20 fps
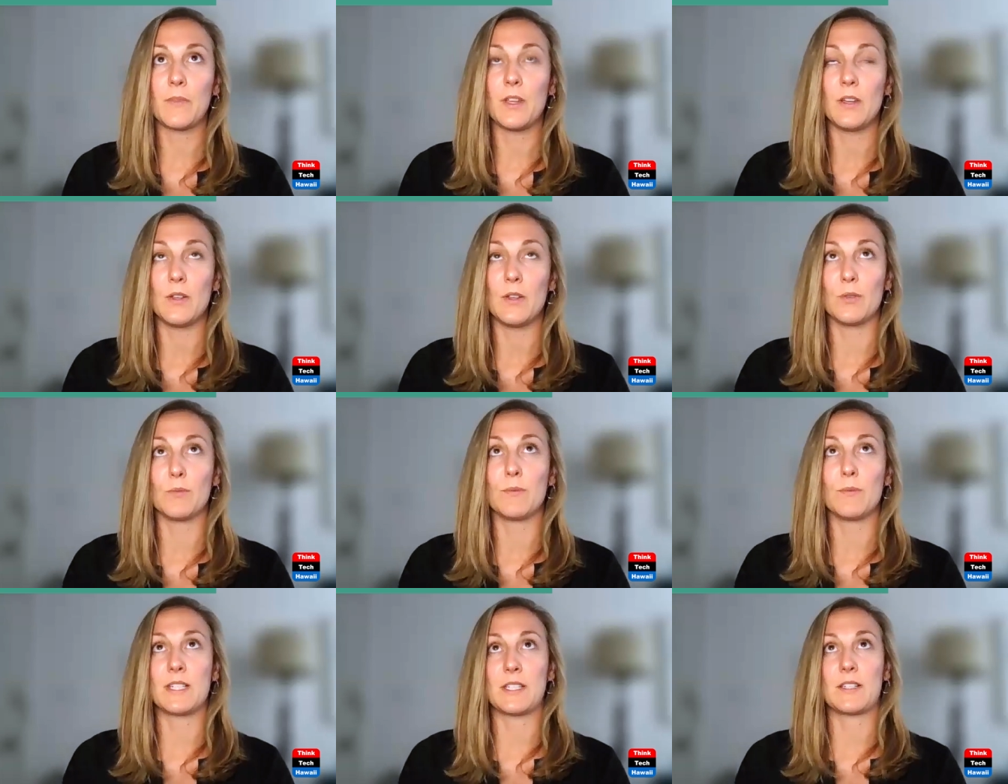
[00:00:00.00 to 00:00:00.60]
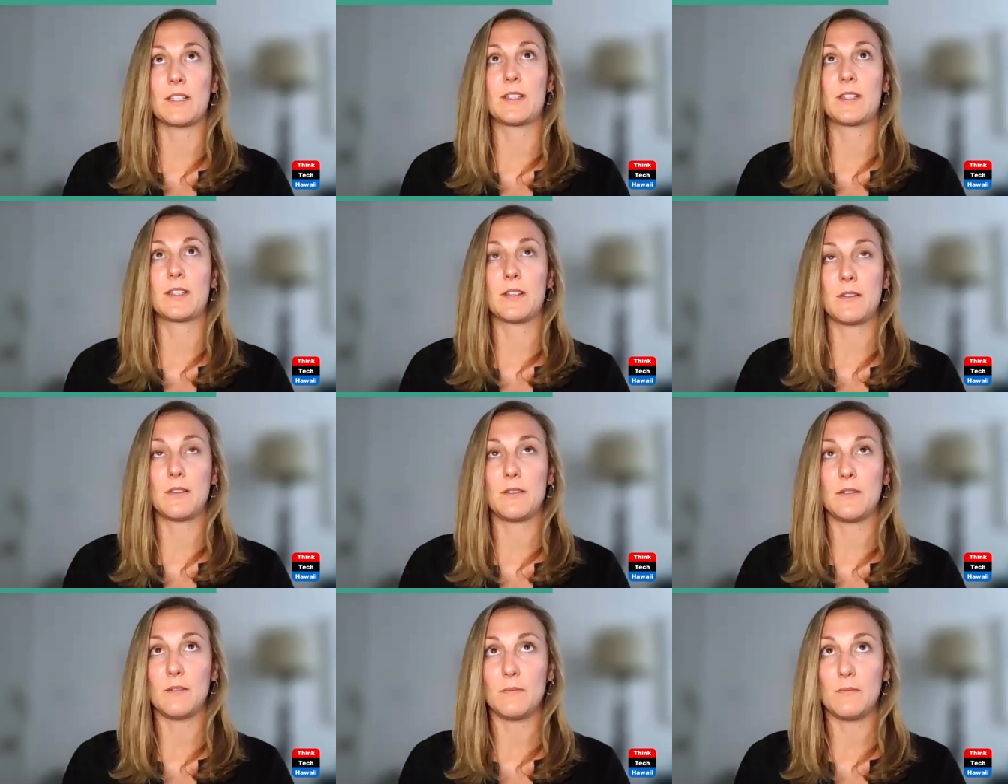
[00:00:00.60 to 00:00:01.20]
know, the risks
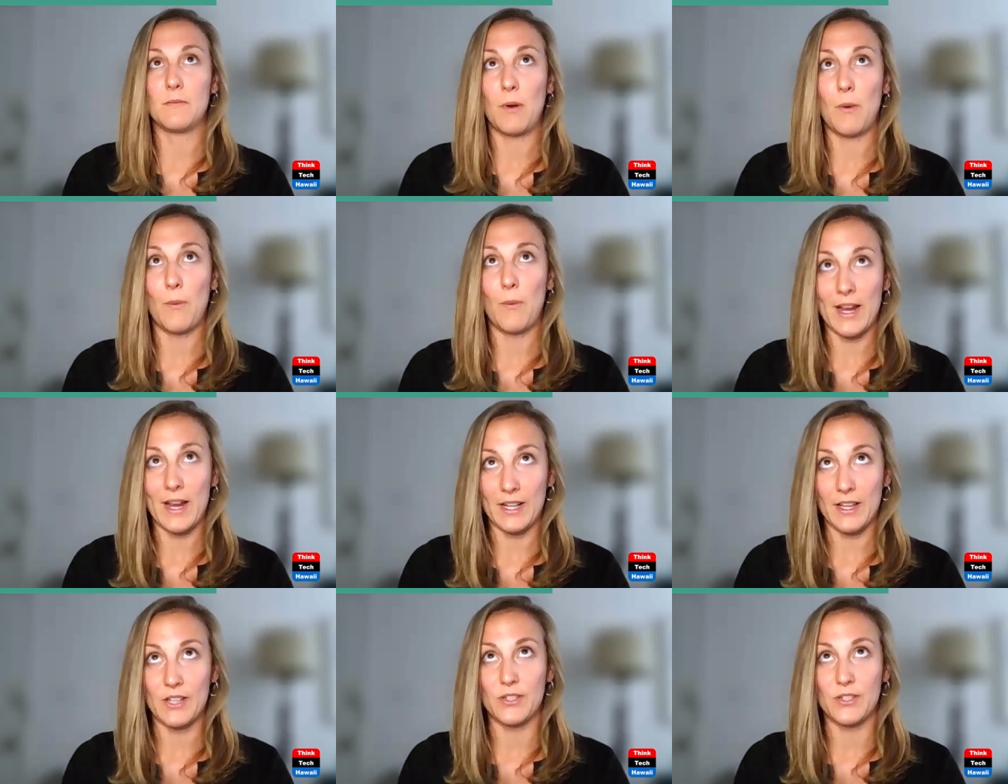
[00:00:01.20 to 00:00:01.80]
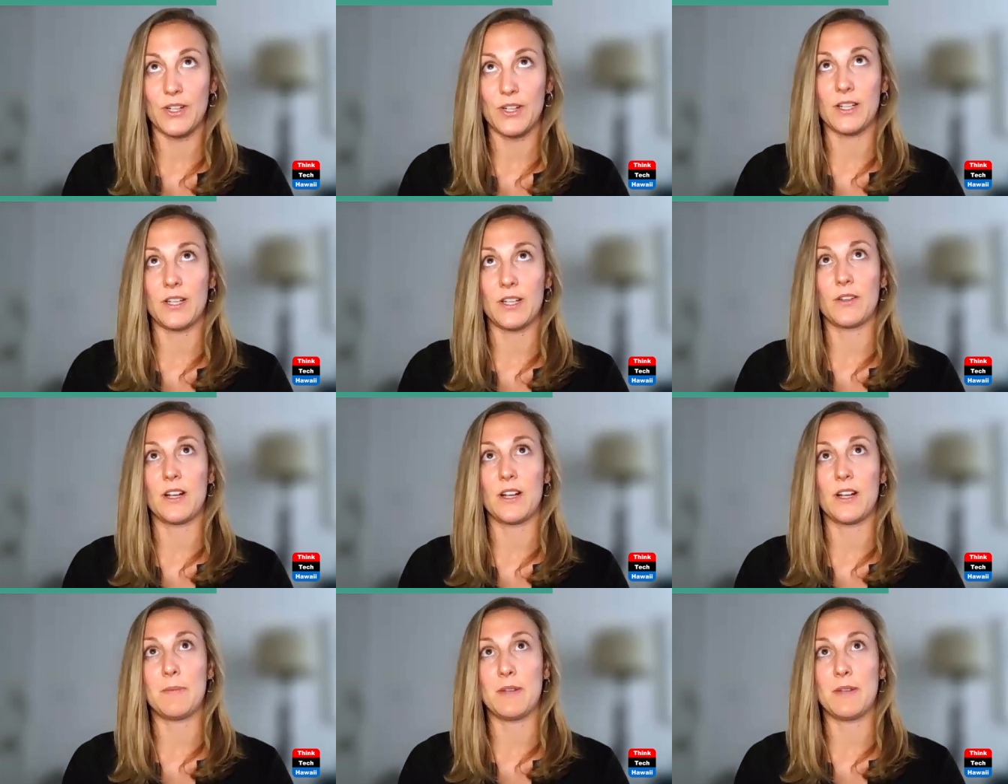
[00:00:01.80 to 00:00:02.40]
Hawaii Electric and other
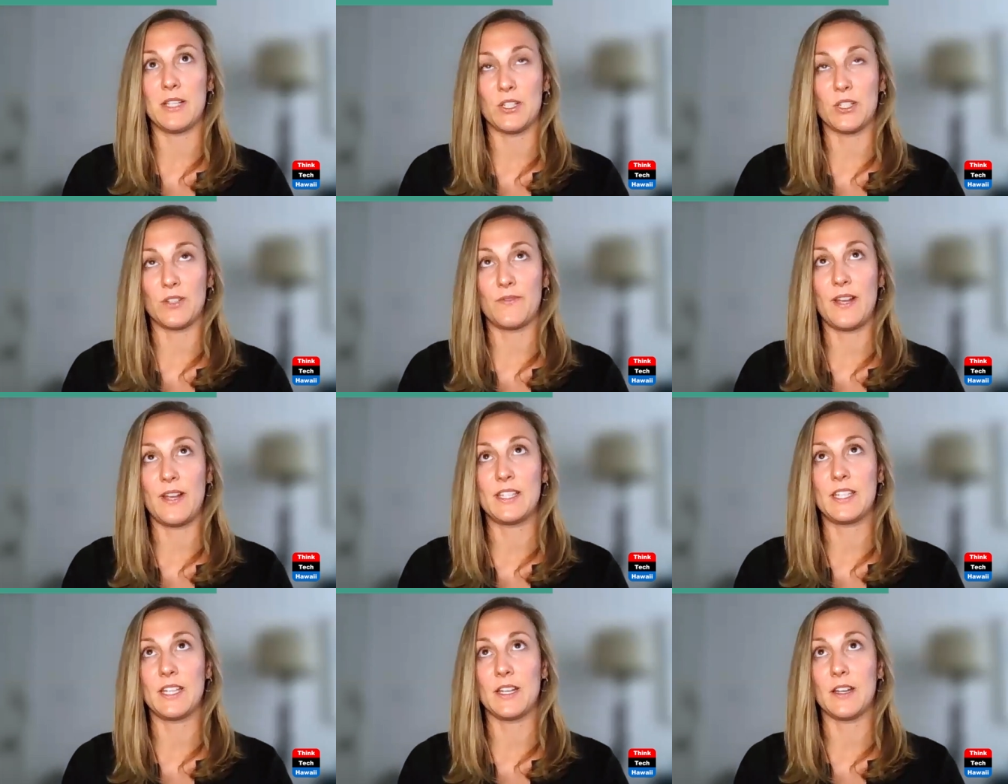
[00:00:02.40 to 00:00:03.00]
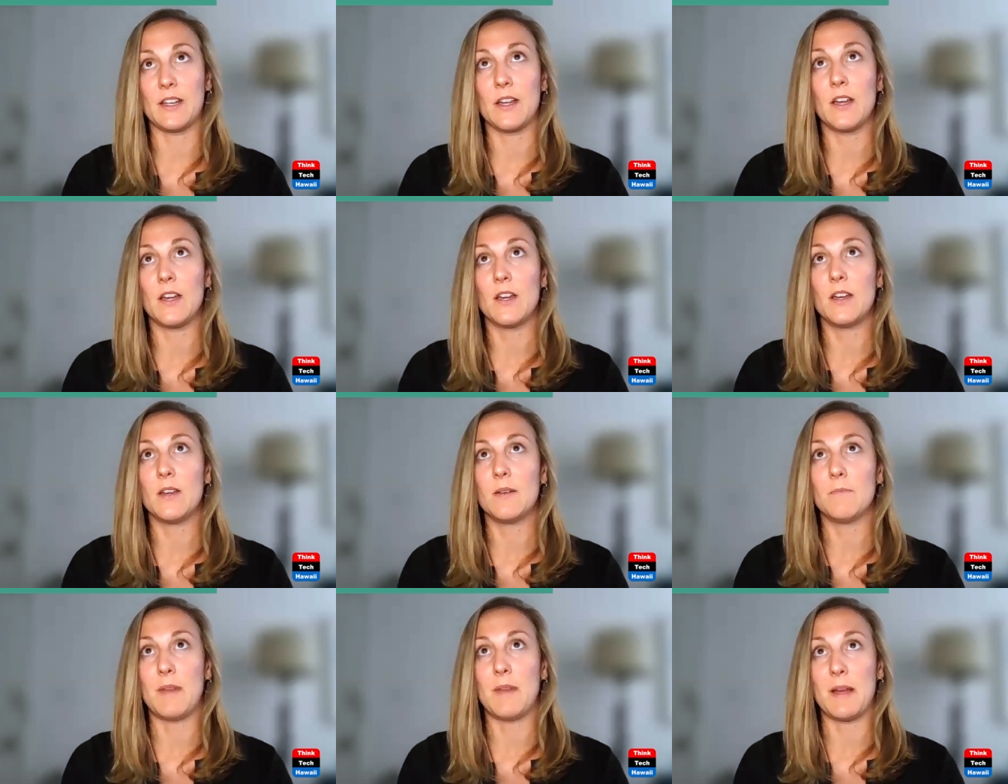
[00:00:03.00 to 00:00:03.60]
companies are facing
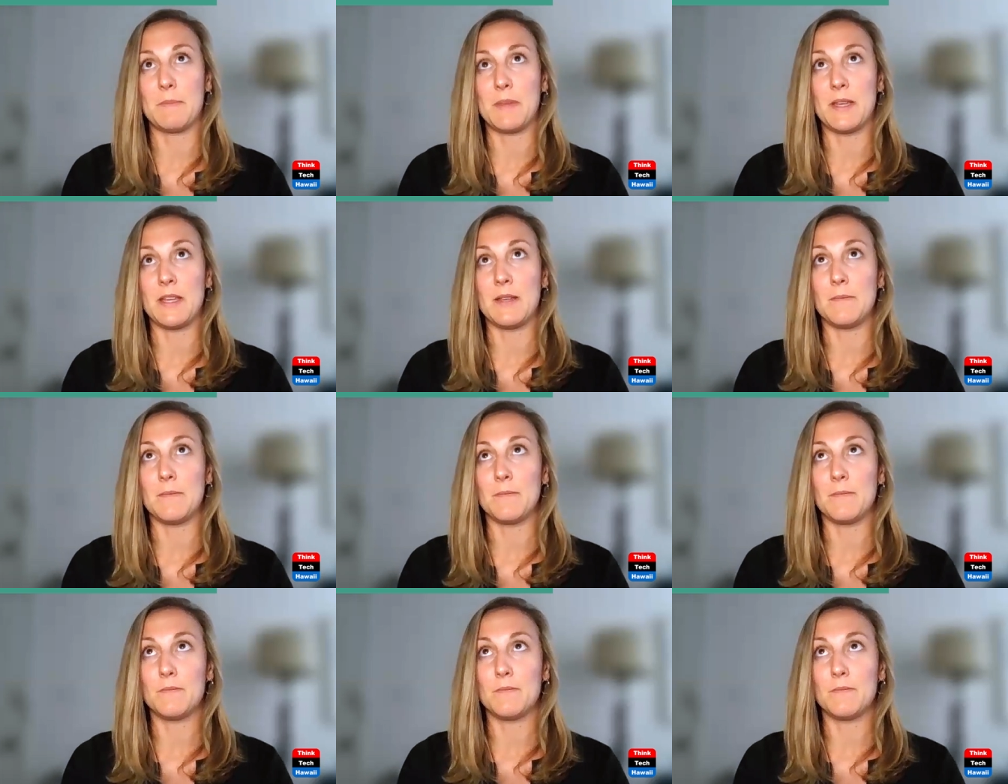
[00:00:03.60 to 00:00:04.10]
might be